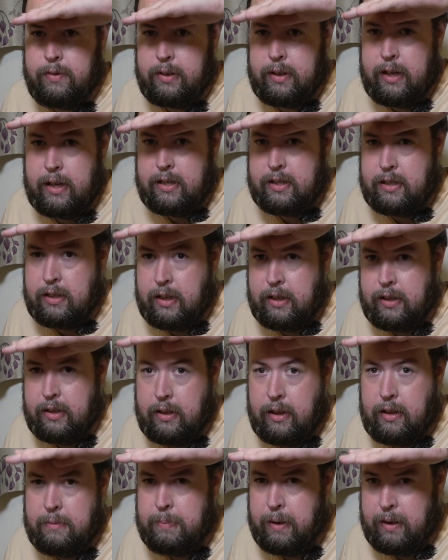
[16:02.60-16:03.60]
next
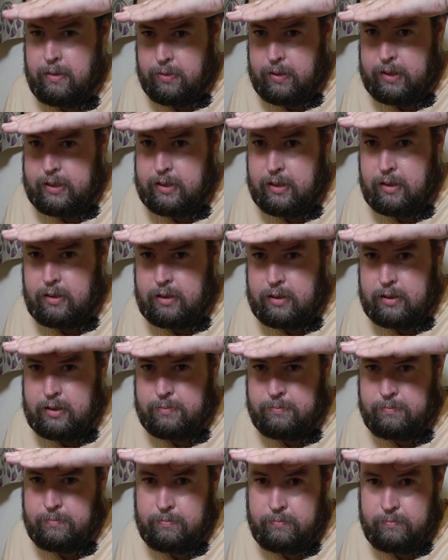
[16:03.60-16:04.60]
layer about this height,
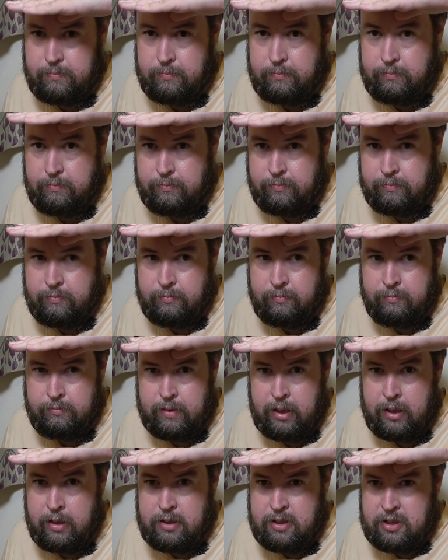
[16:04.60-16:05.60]

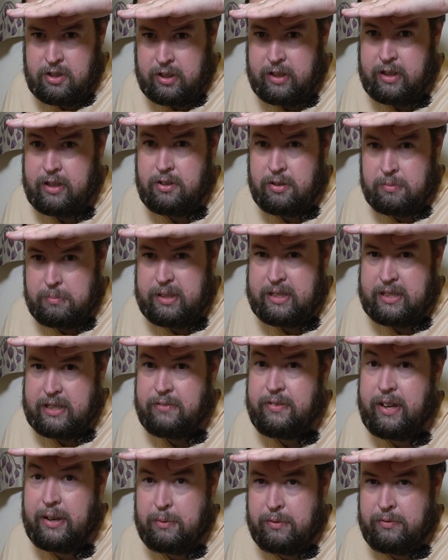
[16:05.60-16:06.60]
so I can knock
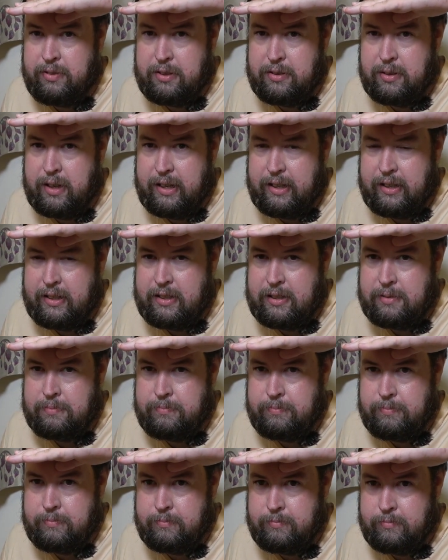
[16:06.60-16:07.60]
myself out with the trains.
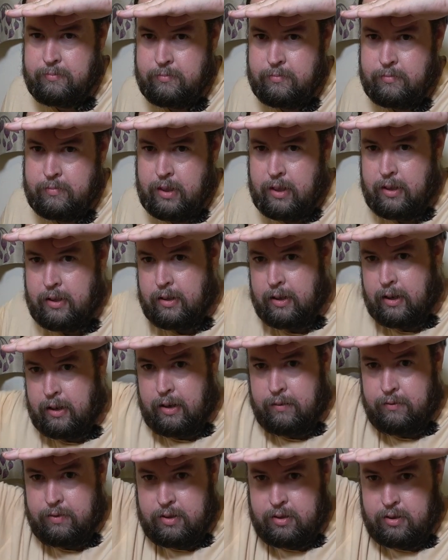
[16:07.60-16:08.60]
And
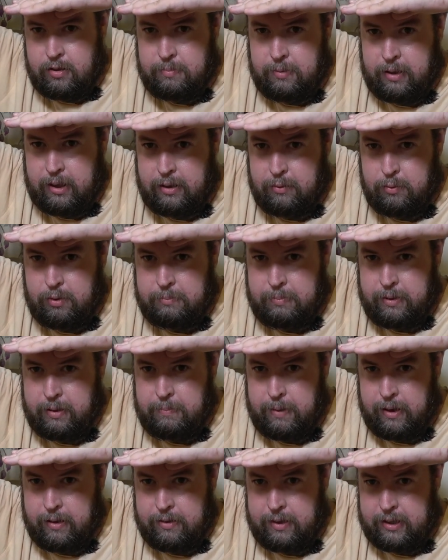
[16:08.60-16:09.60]
then the top layer will be
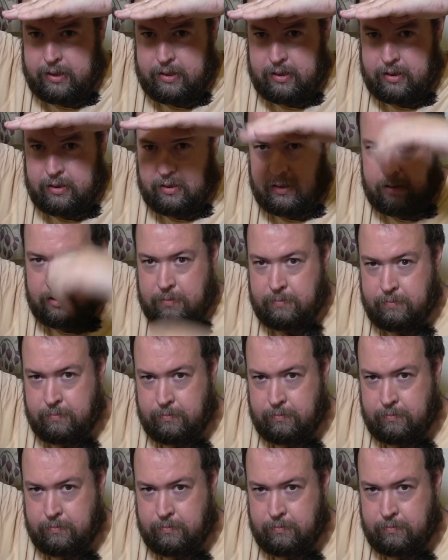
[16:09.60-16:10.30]
about this height.